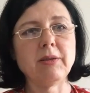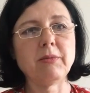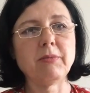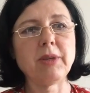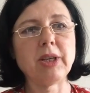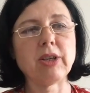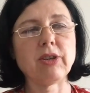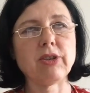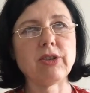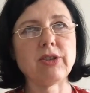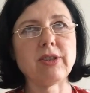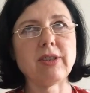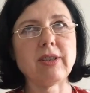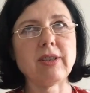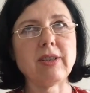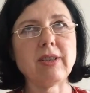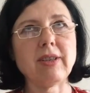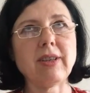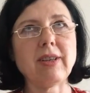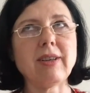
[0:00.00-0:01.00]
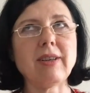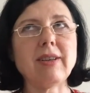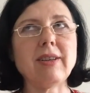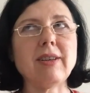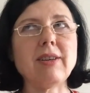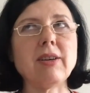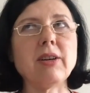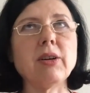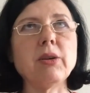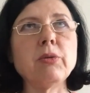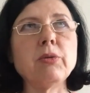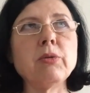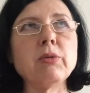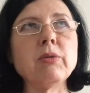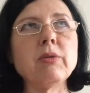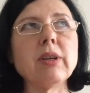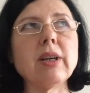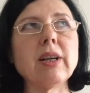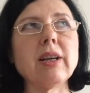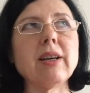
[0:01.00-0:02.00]
because
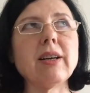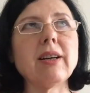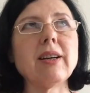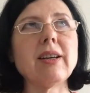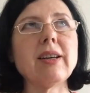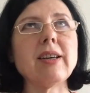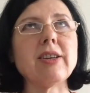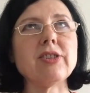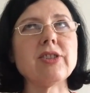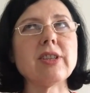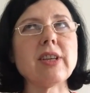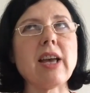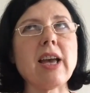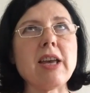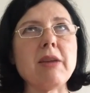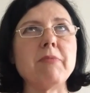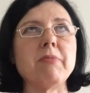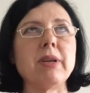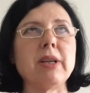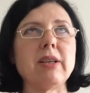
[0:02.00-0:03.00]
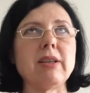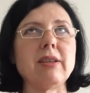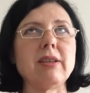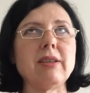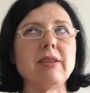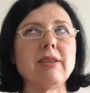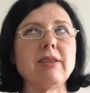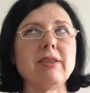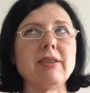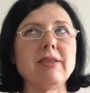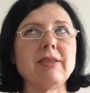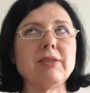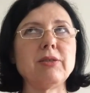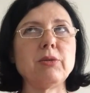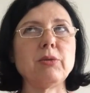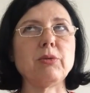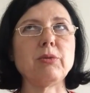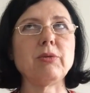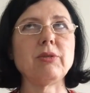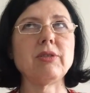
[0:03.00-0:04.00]
who is able
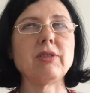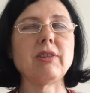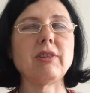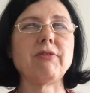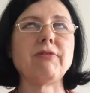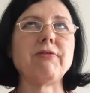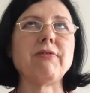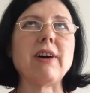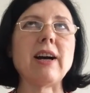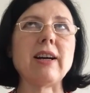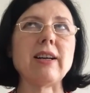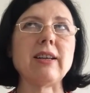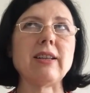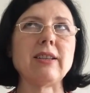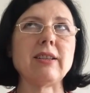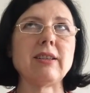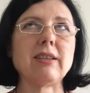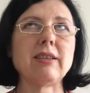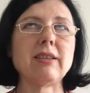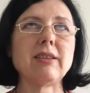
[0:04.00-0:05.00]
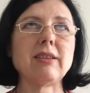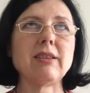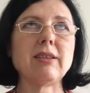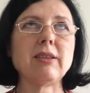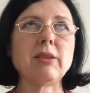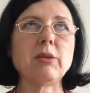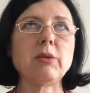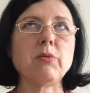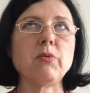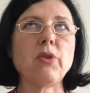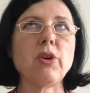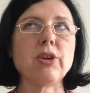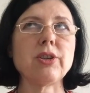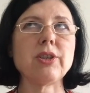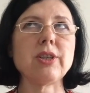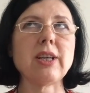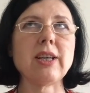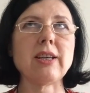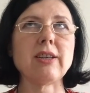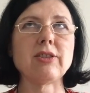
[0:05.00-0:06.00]
to define
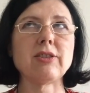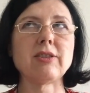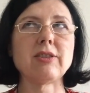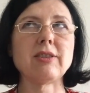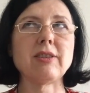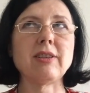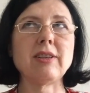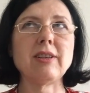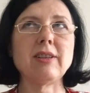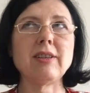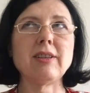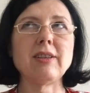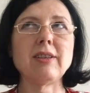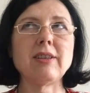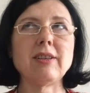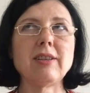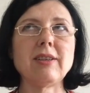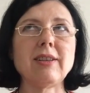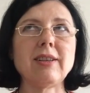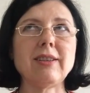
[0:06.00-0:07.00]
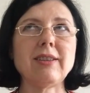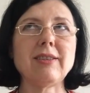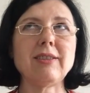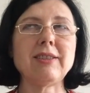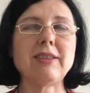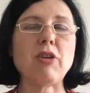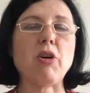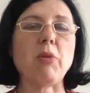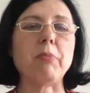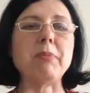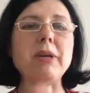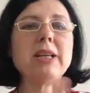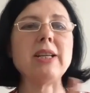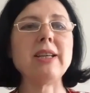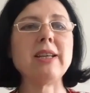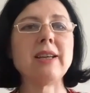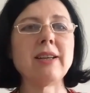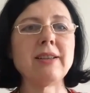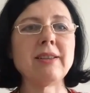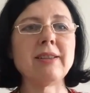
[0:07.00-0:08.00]
what is the
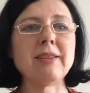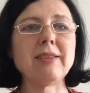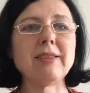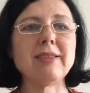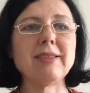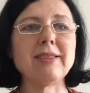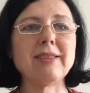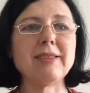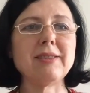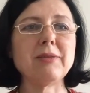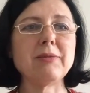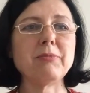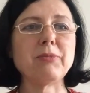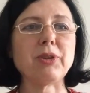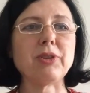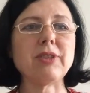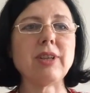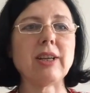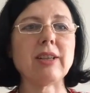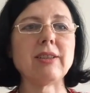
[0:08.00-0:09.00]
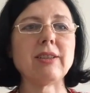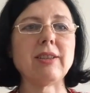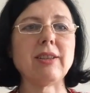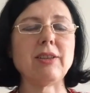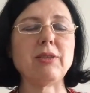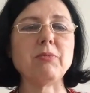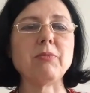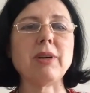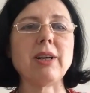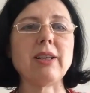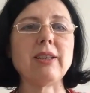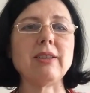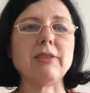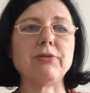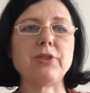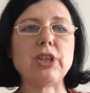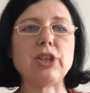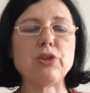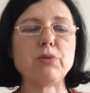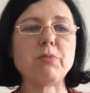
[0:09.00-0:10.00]
opinion protected by the
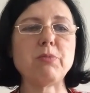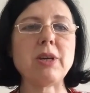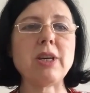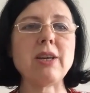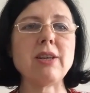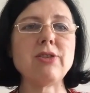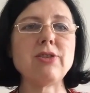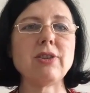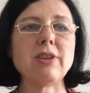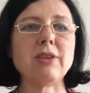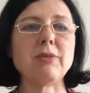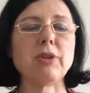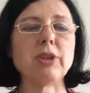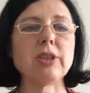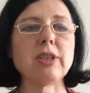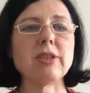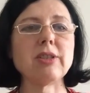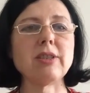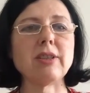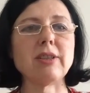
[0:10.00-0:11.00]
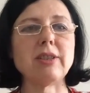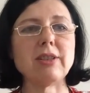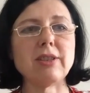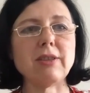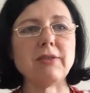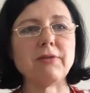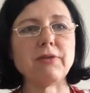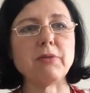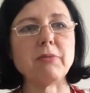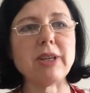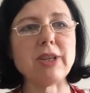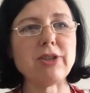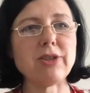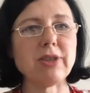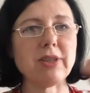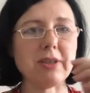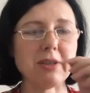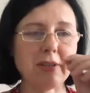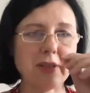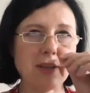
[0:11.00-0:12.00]
free speech and what is the
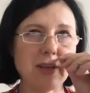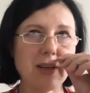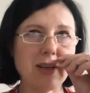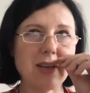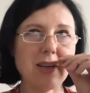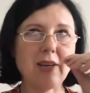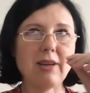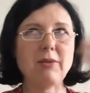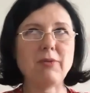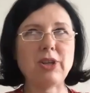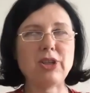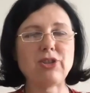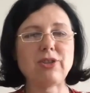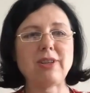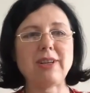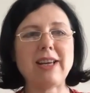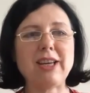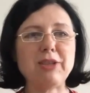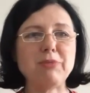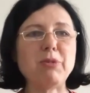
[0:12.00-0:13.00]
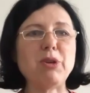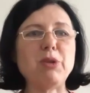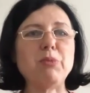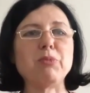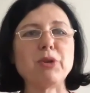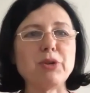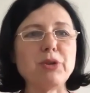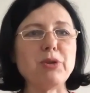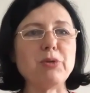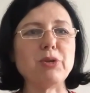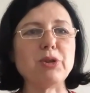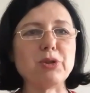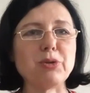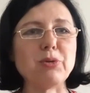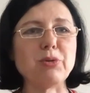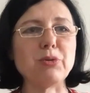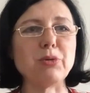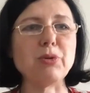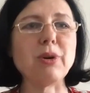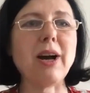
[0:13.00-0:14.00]
disinformation which has been produced
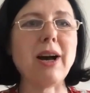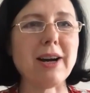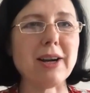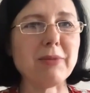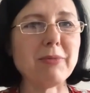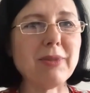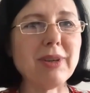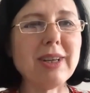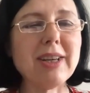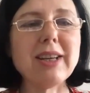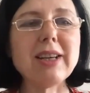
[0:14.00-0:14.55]
to do harm?